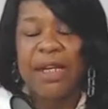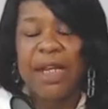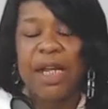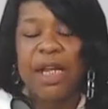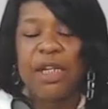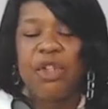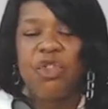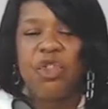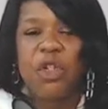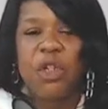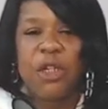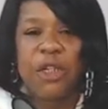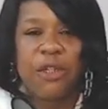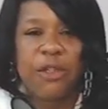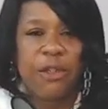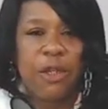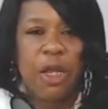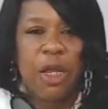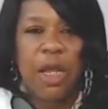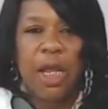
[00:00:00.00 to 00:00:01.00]
and
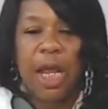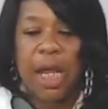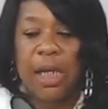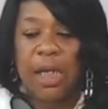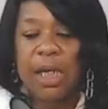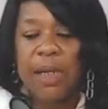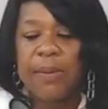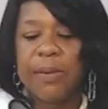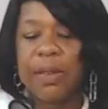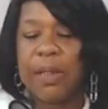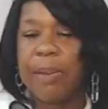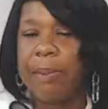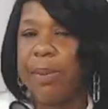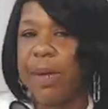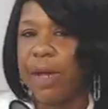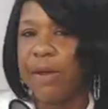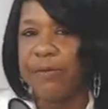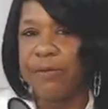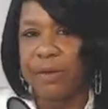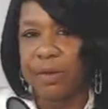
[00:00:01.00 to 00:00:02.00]
he was a
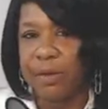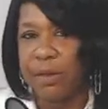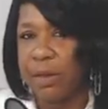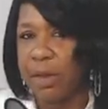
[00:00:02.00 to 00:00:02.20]
buffed